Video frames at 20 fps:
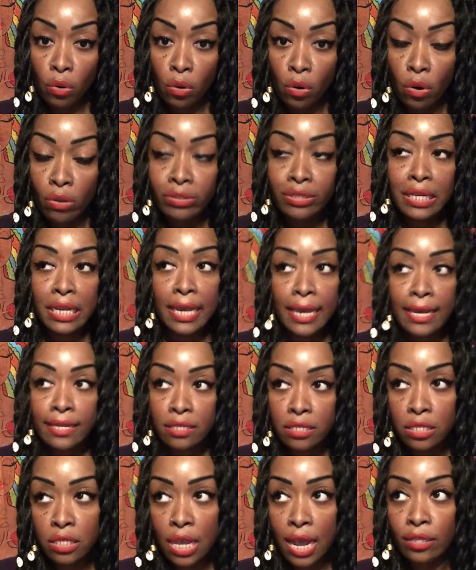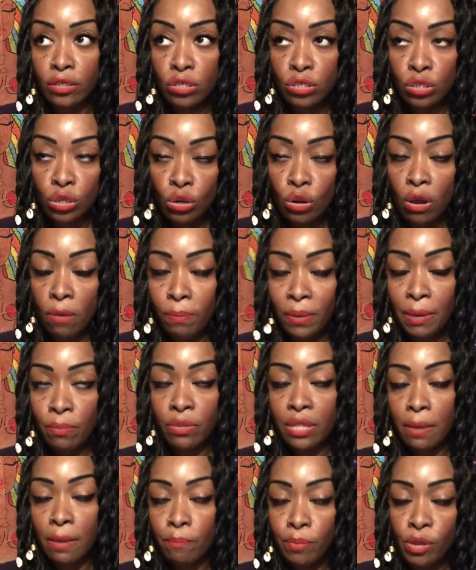on the inside because a lot of people
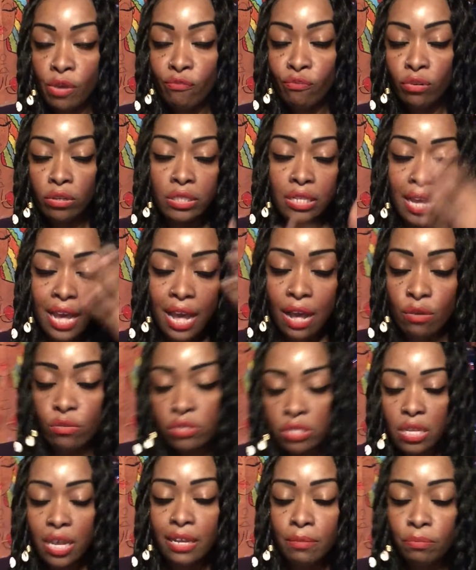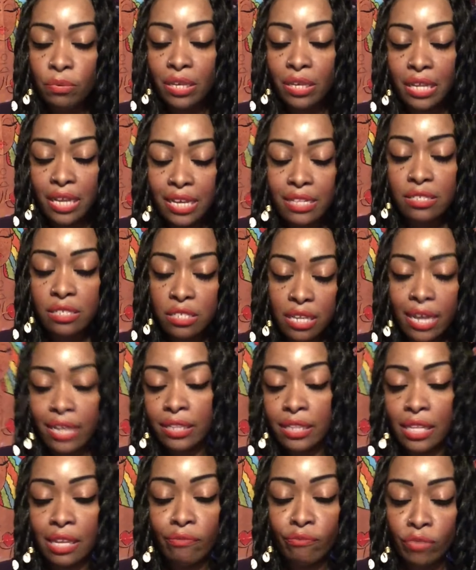they're beautiful on the outside but inside
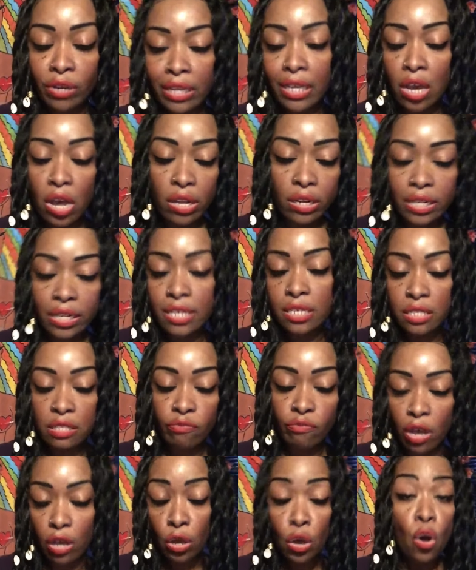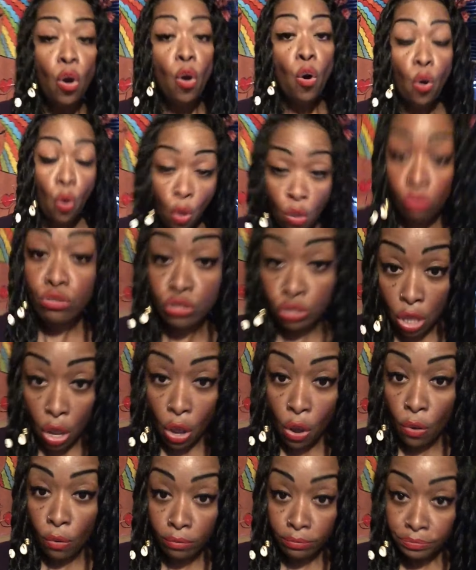they're fucking ugly as fuck
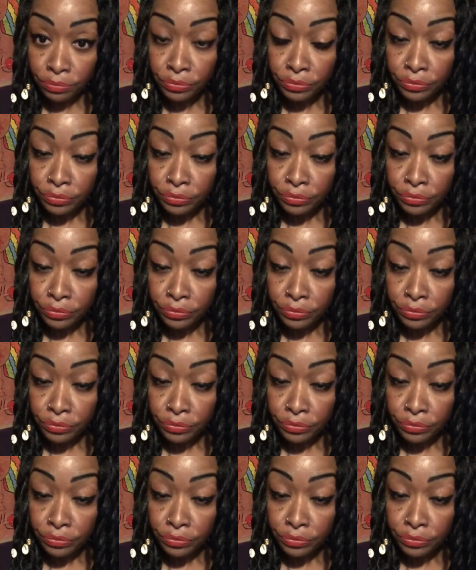also